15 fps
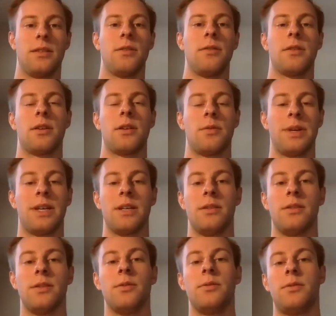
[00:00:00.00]
you think we can
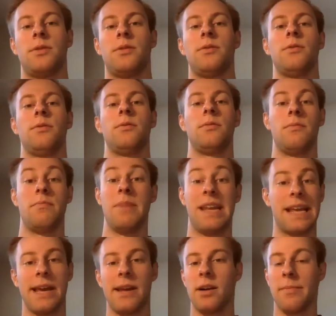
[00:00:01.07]
do to
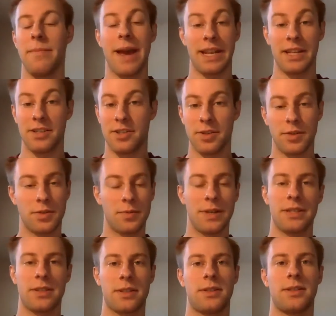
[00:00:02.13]
mitigate or manage those
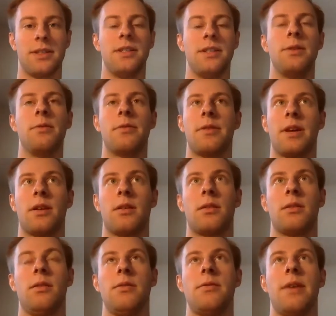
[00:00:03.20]
risks? And do you think
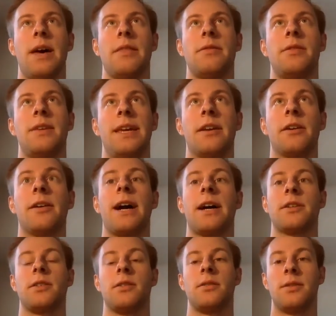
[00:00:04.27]
that the
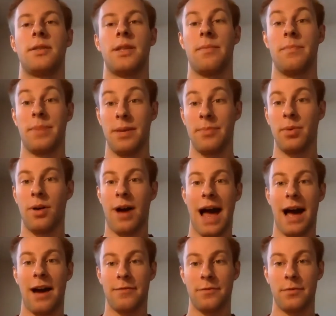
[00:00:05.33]
interactions that people
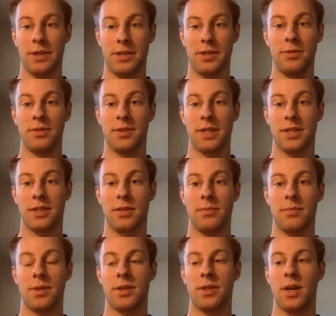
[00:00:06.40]
have with dune
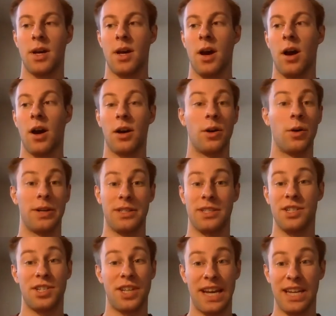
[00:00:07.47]
systems are going to
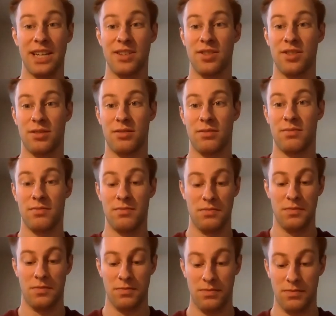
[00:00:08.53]
change
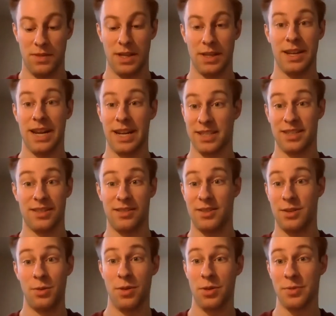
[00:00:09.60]
in the next
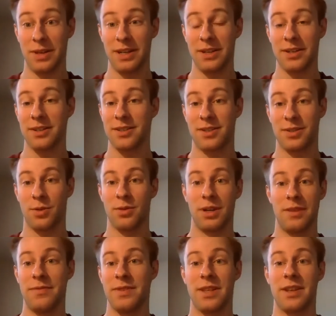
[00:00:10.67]
2 to 3 years, or
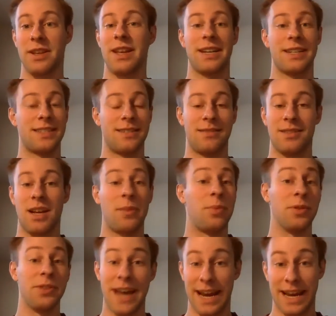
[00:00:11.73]
even in the next couple
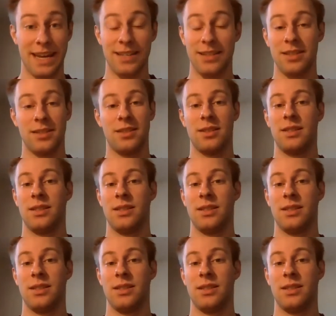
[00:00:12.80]
of decades?